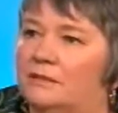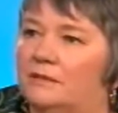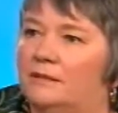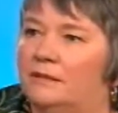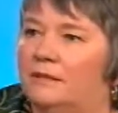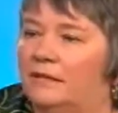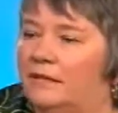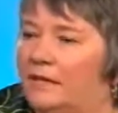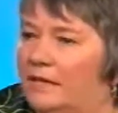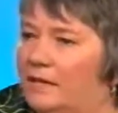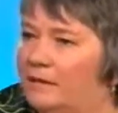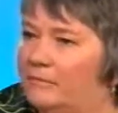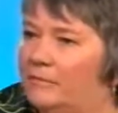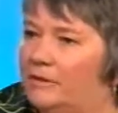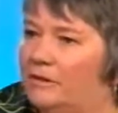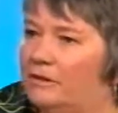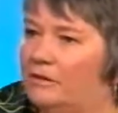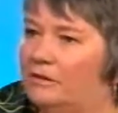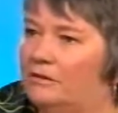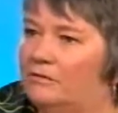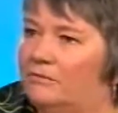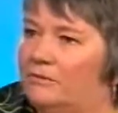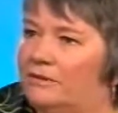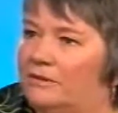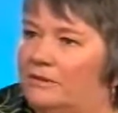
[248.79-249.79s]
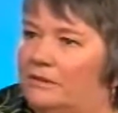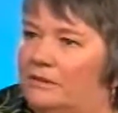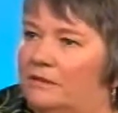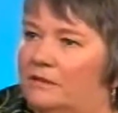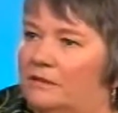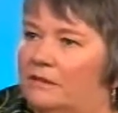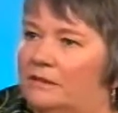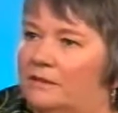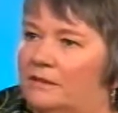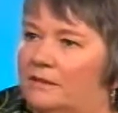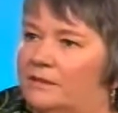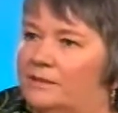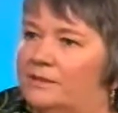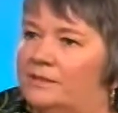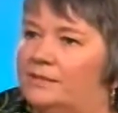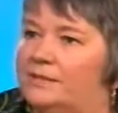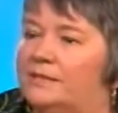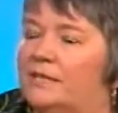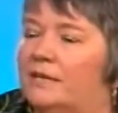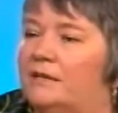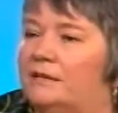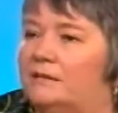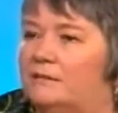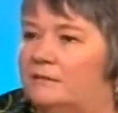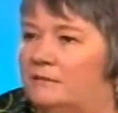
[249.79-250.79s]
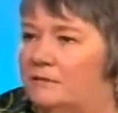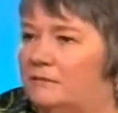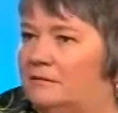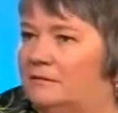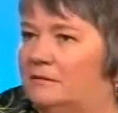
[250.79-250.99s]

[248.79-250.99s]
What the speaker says: they came along with a consent